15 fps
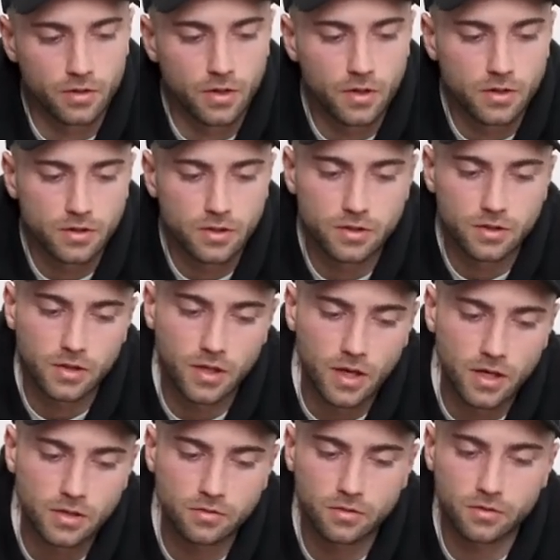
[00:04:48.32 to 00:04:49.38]
Since the
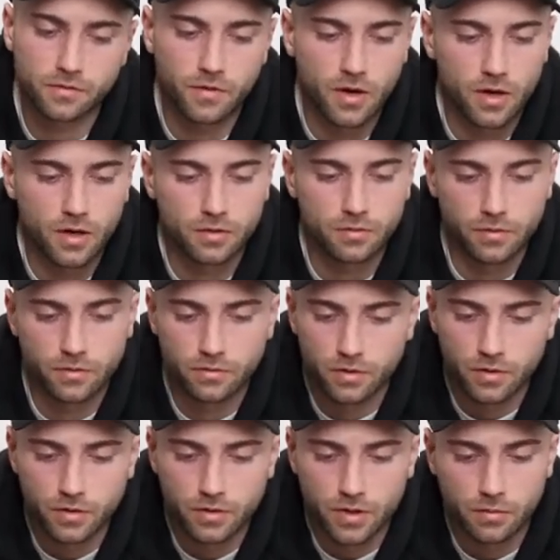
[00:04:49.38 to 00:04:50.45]
case was filed, we've
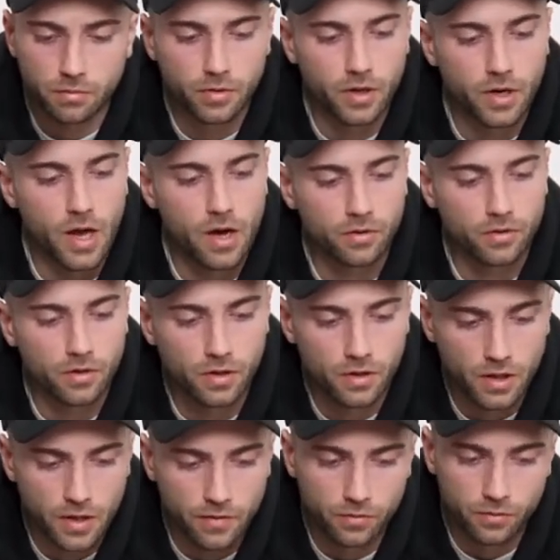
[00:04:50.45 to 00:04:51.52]
learned that the blood alcohol
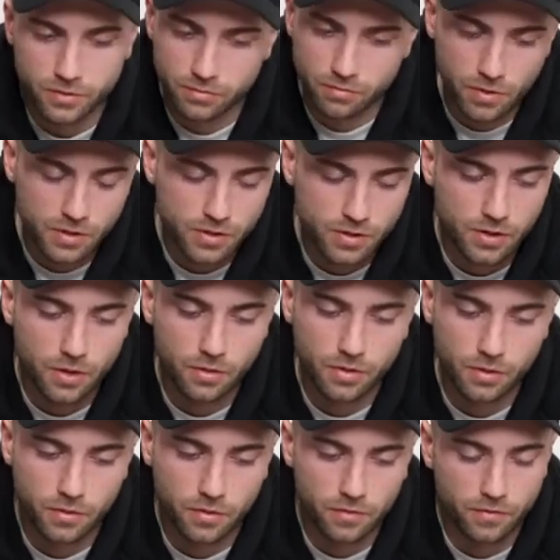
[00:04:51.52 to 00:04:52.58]
level was much lower
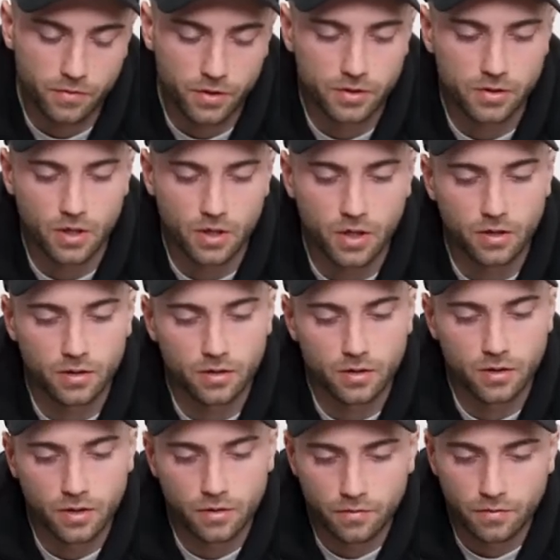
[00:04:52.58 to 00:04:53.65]
than we first thought.
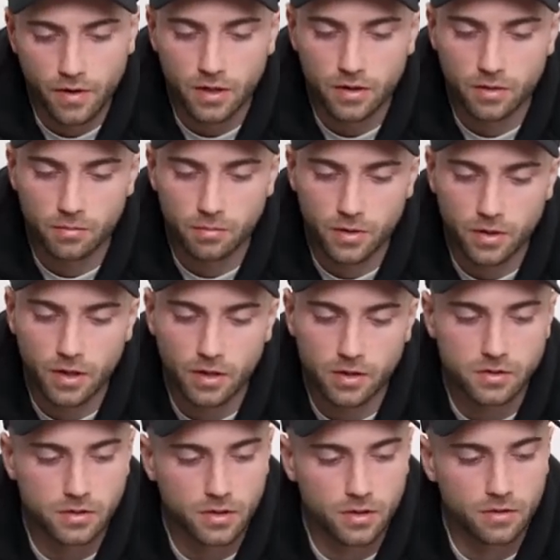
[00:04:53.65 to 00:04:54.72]
In fact, the
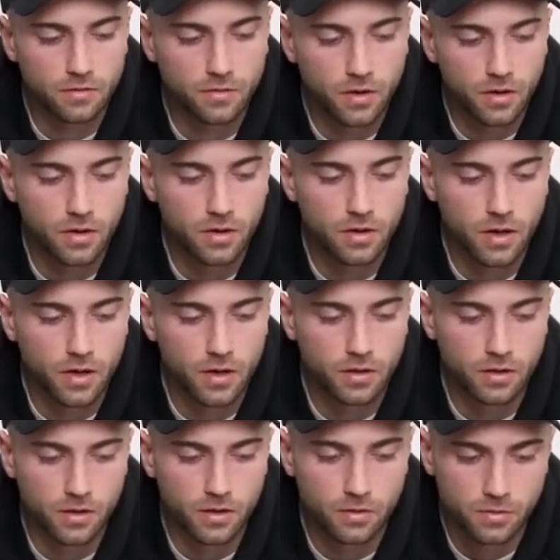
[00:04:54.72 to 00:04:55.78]
BAC very
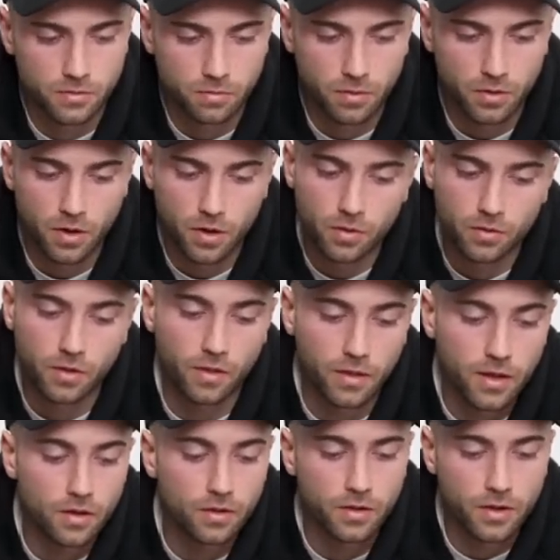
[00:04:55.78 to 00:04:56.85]
likely was below the
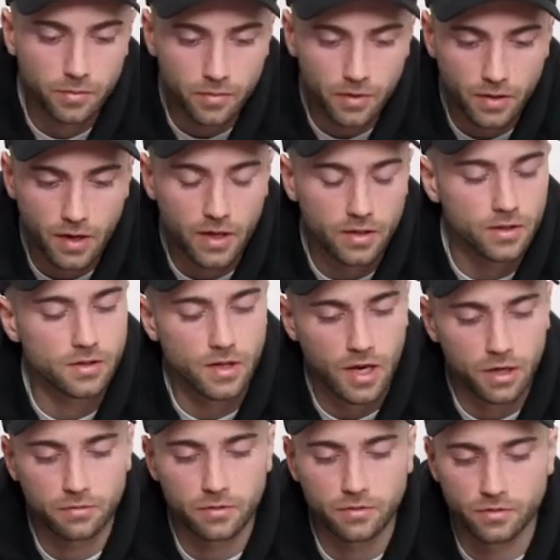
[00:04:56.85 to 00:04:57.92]
legal limit at the
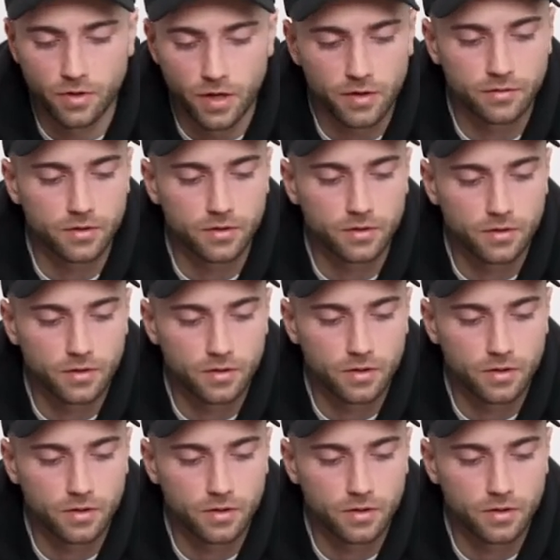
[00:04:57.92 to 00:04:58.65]
time of driving.